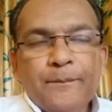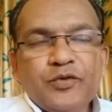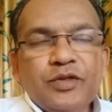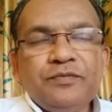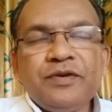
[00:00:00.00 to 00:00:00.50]

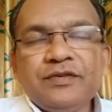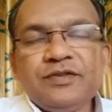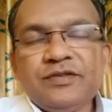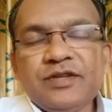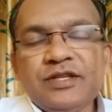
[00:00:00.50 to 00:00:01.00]
So the
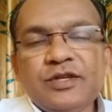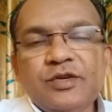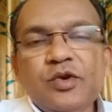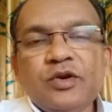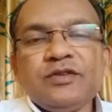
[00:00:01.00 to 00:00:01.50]
first stage he
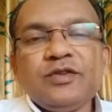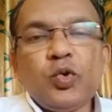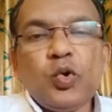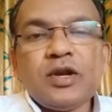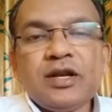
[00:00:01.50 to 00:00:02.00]
calls is an
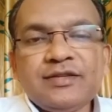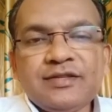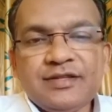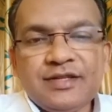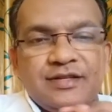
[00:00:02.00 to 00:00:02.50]
oral
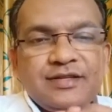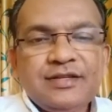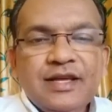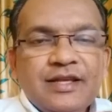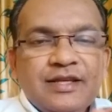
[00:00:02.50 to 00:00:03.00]
stage, that is
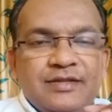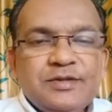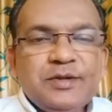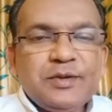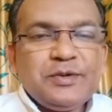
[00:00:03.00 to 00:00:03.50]

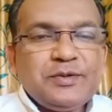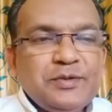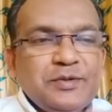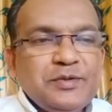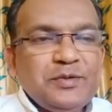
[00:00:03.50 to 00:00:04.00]
0
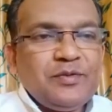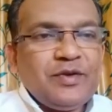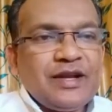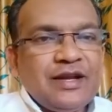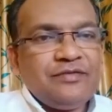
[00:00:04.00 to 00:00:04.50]
to
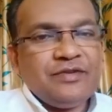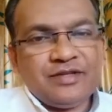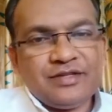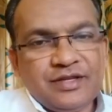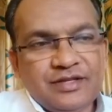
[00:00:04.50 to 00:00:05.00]
1.5
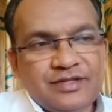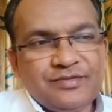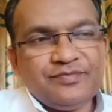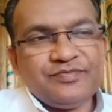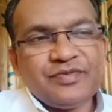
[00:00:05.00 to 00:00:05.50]
years
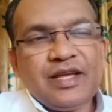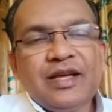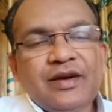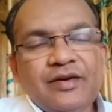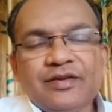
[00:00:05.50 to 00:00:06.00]
age,
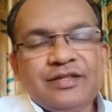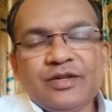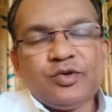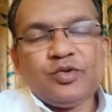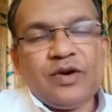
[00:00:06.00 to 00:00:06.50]
or
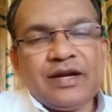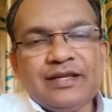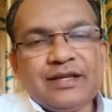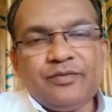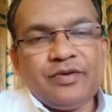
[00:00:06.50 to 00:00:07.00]
0 to 1
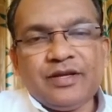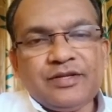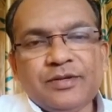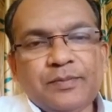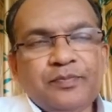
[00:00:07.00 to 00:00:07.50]
year of
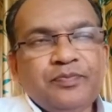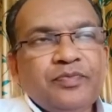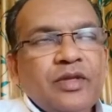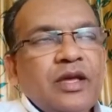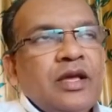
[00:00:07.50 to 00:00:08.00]
age.
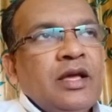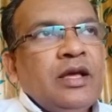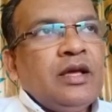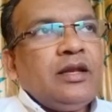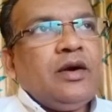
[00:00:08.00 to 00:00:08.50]

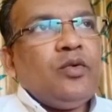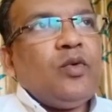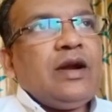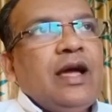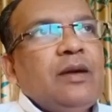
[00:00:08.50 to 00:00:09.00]
Now
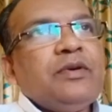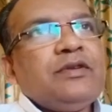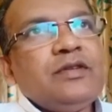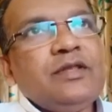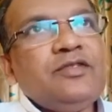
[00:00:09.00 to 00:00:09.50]
what
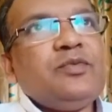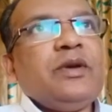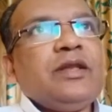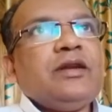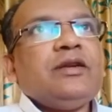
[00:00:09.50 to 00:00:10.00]
happens in this
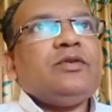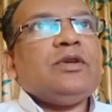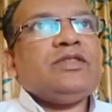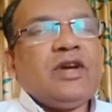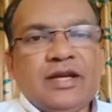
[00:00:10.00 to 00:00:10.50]
period to
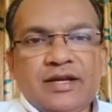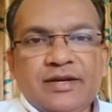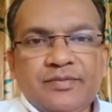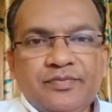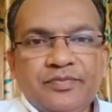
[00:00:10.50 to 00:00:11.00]
a
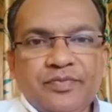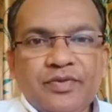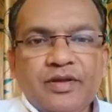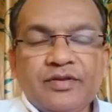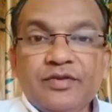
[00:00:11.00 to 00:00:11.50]
child?
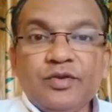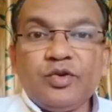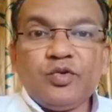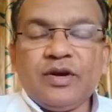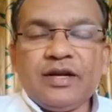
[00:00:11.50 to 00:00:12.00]

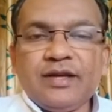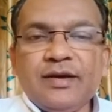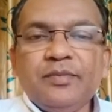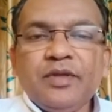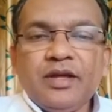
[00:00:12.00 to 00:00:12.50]
0 to 1
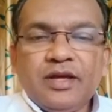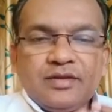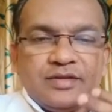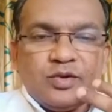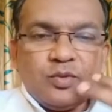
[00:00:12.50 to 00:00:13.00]
year,
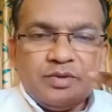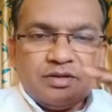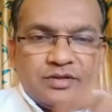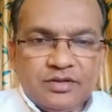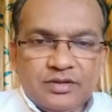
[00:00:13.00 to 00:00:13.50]
0
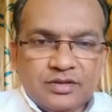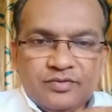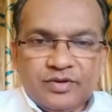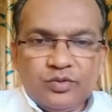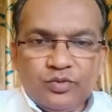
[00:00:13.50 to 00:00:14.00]
means
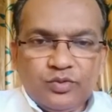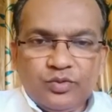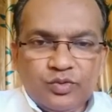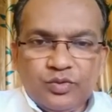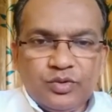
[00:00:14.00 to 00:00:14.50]

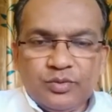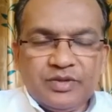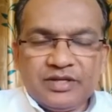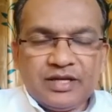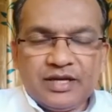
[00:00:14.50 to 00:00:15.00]

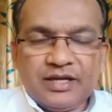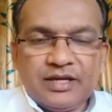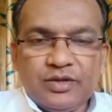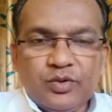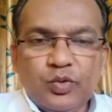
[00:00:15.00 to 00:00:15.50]
the
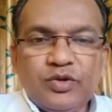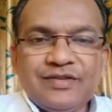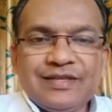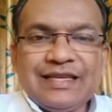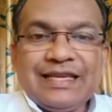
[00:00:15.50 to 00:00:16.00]
child who
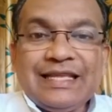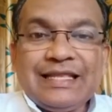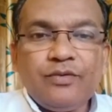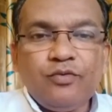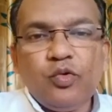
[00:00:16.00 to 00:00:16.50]
is
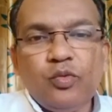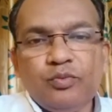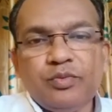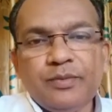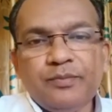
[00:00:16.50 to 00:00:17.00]
in the womb.